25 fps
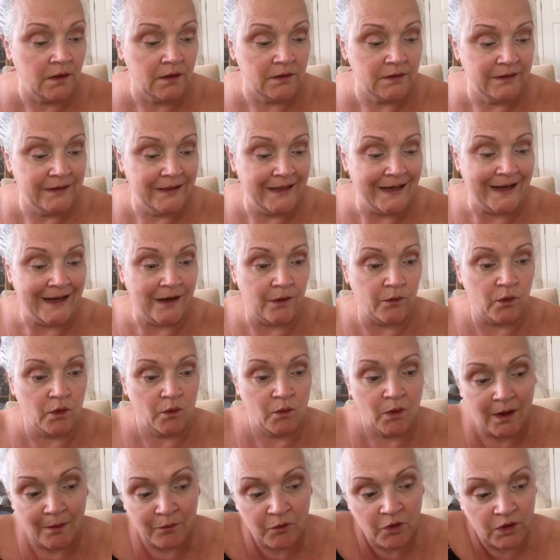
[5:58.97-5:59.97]
Now,
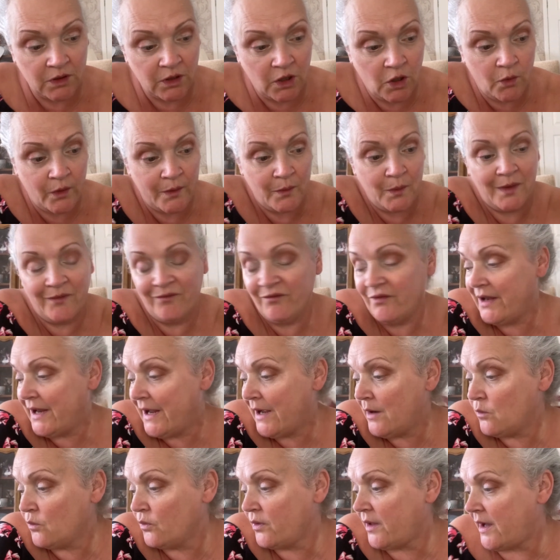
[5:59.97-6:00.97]
what I'm going to go in with
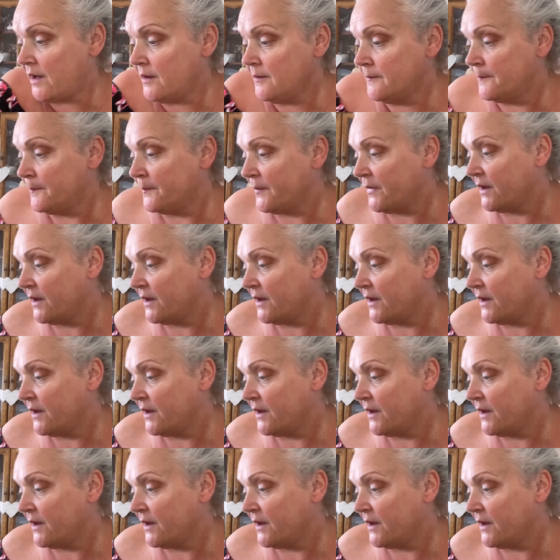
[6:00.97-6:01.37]
now then,